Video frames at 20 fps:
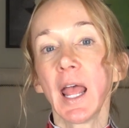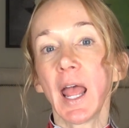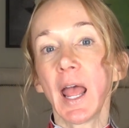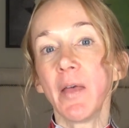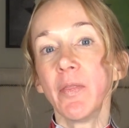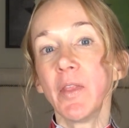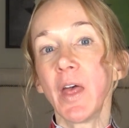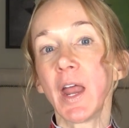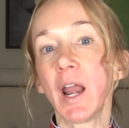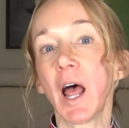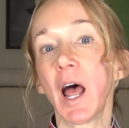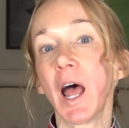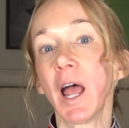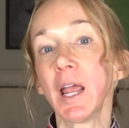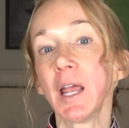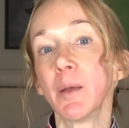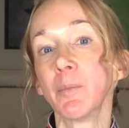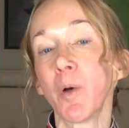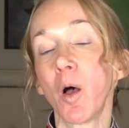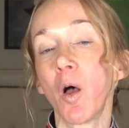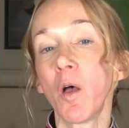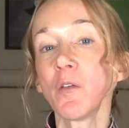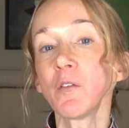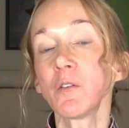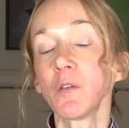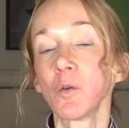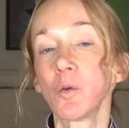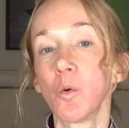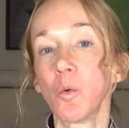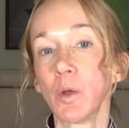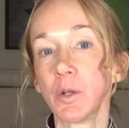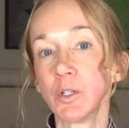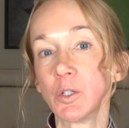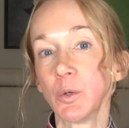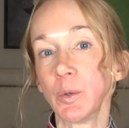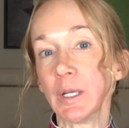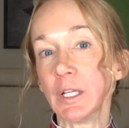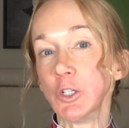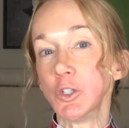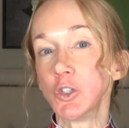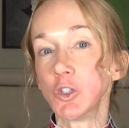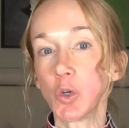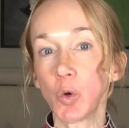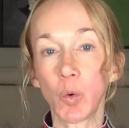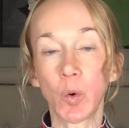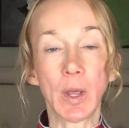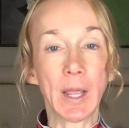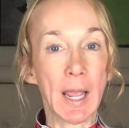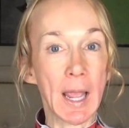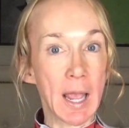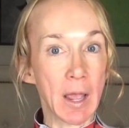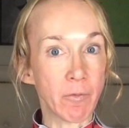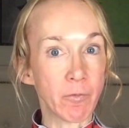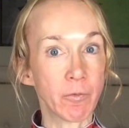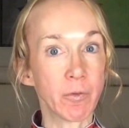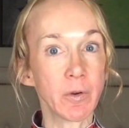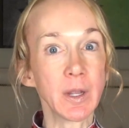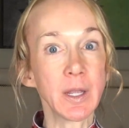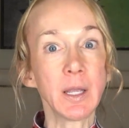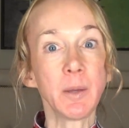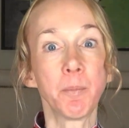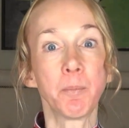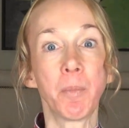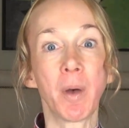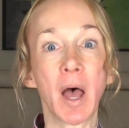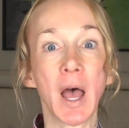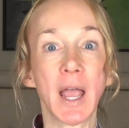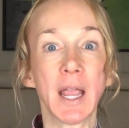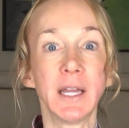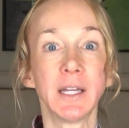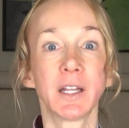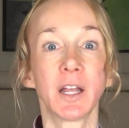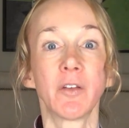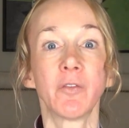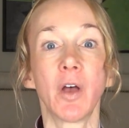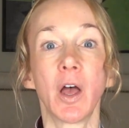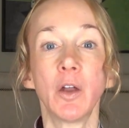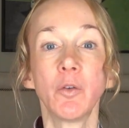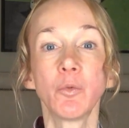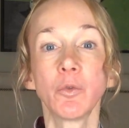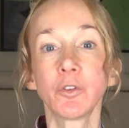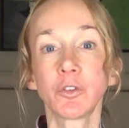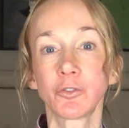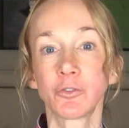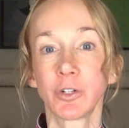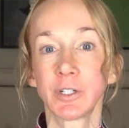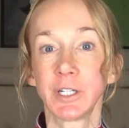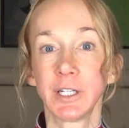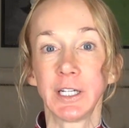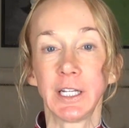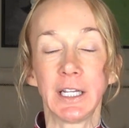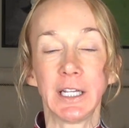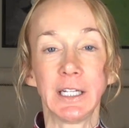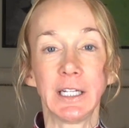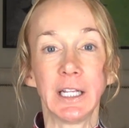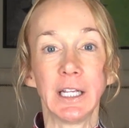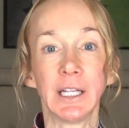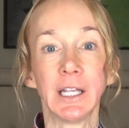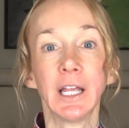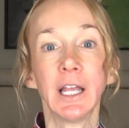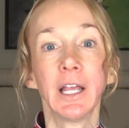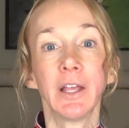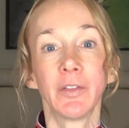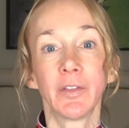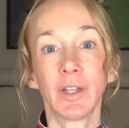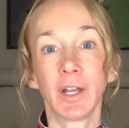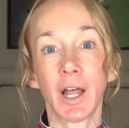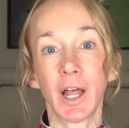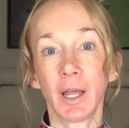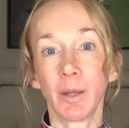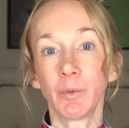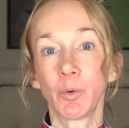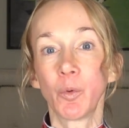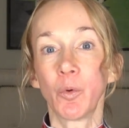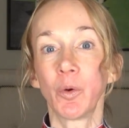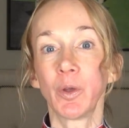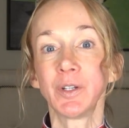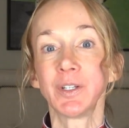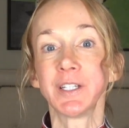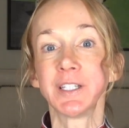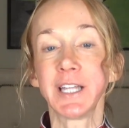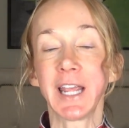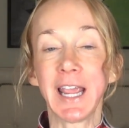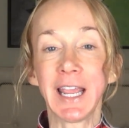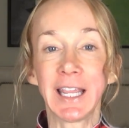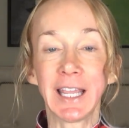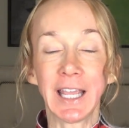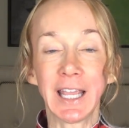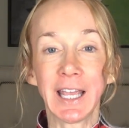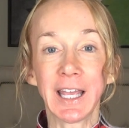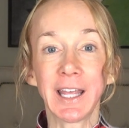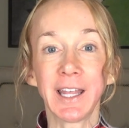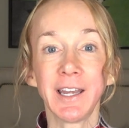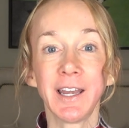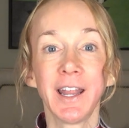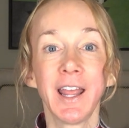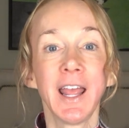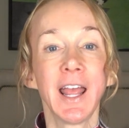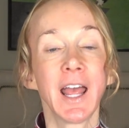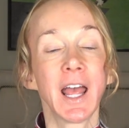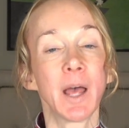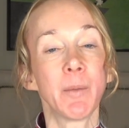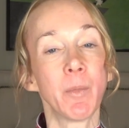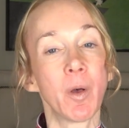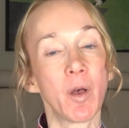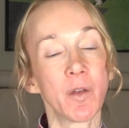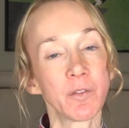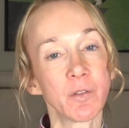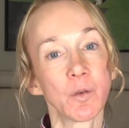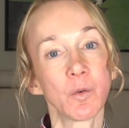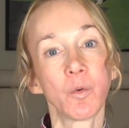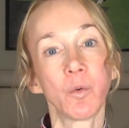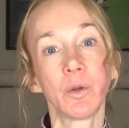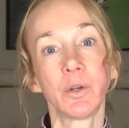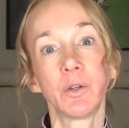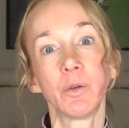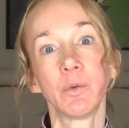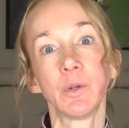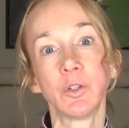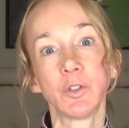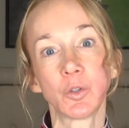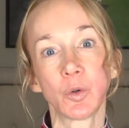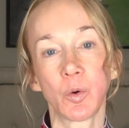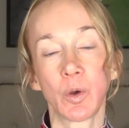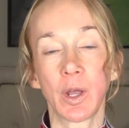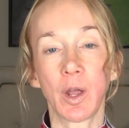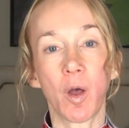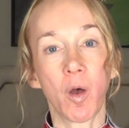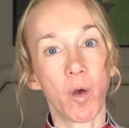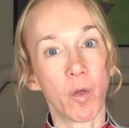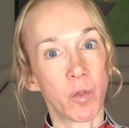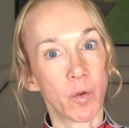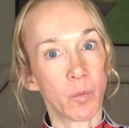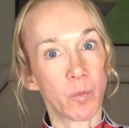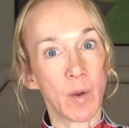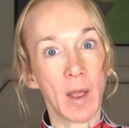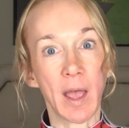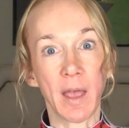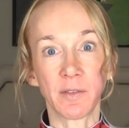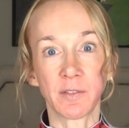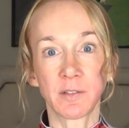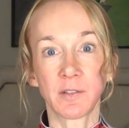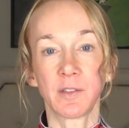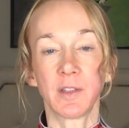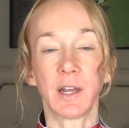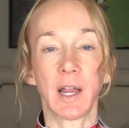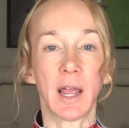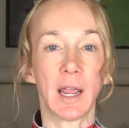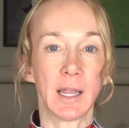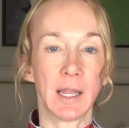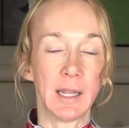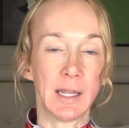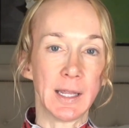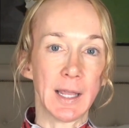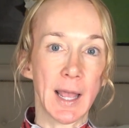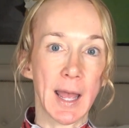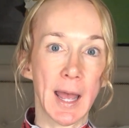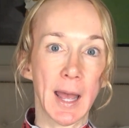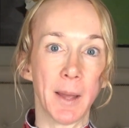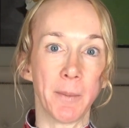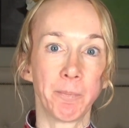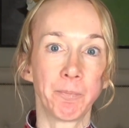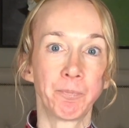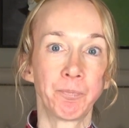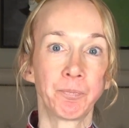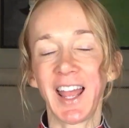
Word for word: And that I am also going to enjoy every bite of unrestricted eating that I'm going to take in. I'm also going to enjoy all the rest that I can get.